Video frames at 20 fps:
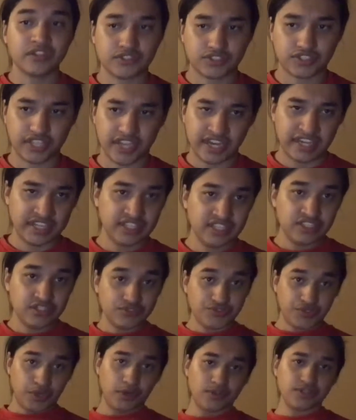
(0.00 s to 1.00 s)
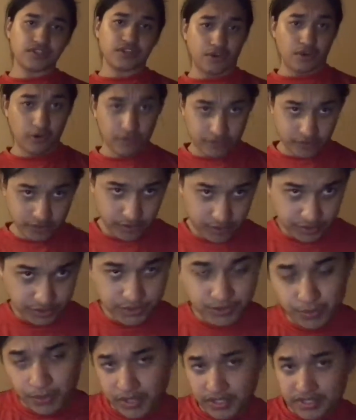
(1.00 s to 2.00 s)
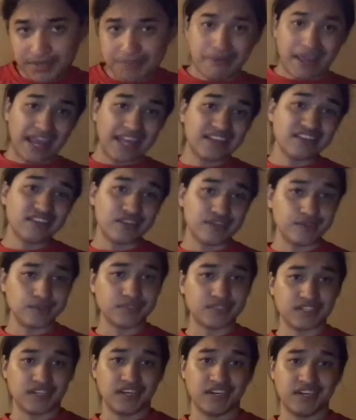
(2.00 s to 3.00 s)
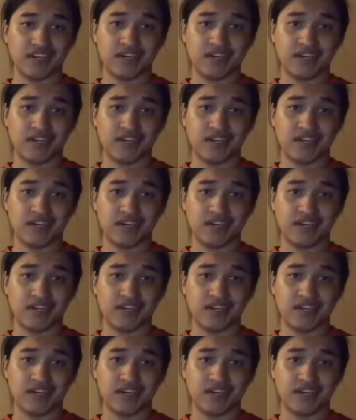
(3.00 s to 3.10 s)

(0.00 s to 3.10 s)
So yeah, those are Overlords, one of the main used